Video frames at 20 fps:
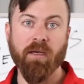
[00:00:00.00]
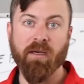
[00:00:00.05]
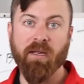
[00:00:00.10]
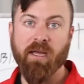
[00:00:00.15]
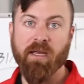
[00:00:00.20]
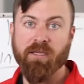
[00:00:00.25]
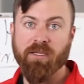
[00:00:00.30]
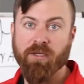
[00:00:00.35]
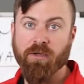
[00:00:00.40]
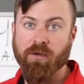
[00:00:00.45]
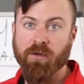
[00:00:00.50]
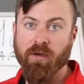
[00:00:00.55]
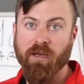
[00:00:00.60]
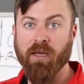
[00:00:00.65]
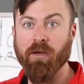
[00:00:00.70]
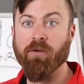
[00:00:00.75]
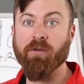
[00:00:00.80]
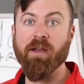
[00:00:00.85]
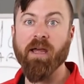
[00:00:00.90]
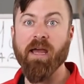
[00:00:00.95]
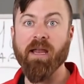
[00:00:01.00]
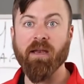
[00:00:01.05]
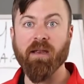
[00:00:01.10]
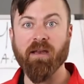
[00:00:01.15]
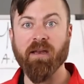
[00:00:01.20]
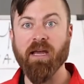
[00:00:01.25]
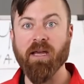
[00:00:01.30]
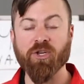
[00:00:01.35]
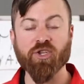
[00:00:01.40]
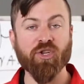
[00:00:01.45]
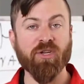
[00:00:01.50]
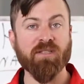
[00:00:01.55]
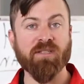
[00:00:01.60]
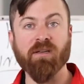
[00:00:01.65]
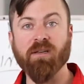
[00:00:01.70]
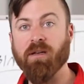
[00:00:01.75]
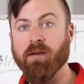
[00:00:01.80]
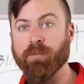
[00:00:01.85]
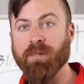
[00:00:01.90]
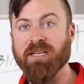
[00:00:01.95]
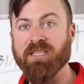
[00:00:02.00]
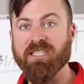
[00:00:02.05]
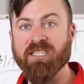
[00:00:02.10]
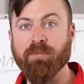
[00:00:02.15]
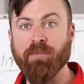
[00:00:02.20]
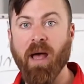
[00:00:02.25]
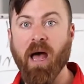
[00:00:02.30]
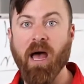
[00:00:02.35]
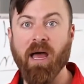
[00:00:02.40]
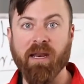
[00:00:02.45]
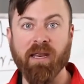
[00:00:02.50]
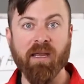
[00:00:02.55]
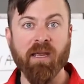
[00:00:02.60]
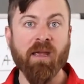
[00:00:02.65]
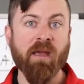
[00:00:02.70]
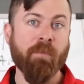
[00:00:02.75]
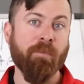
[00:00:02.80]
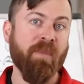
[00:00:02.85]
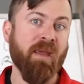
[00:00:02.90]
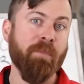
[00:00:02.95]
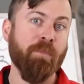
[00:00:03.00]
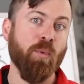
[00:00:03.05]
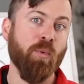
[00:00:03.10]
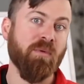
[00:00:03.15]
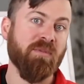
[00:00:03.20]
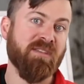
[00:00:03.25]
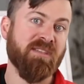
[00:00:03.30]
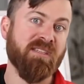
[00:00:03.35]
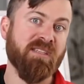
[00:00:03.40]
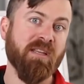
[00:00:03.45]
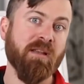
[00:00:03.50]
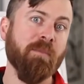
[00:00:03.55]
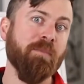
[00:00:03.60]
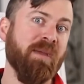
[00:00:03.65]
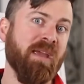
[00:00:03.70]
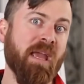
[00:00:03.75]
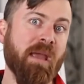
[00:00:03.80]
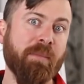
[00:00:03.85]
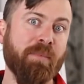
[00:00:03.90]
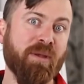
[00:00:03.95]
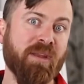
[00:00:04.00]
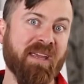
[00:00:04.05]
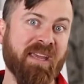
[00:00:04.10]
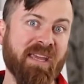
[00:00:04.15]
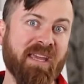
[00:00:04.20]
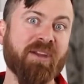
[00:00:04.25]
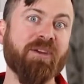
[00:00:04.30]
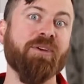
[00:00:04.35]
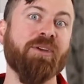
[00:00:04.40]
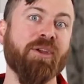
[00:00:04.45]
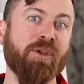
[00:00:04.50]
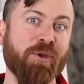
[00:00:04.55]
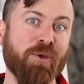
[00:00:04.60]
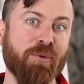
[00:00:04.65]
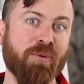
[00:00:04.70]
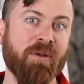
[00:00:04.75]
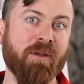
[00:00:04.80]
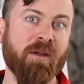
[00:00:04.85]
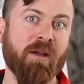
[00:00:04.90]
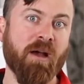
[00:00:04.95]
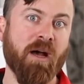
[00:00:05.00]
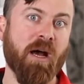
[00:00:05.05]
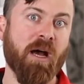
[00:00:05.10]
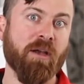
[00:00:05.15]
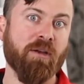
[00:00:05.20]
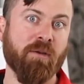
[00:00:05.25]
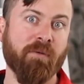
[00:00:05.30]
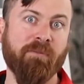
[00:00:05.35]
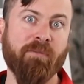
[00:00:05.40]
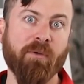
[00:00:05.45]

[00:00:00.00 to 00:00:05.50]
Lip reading: in case your internet connection is a little bit spotty. People will still be able to hear you on your